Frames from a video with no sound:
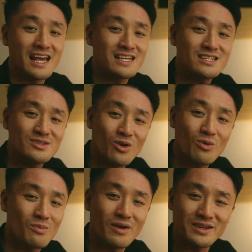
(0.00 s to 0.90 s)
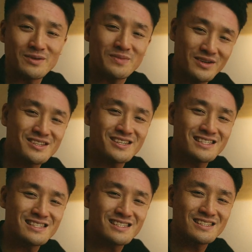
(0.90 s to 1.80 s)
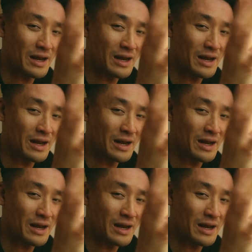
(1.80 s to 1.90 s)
it's a no-brainer purchase.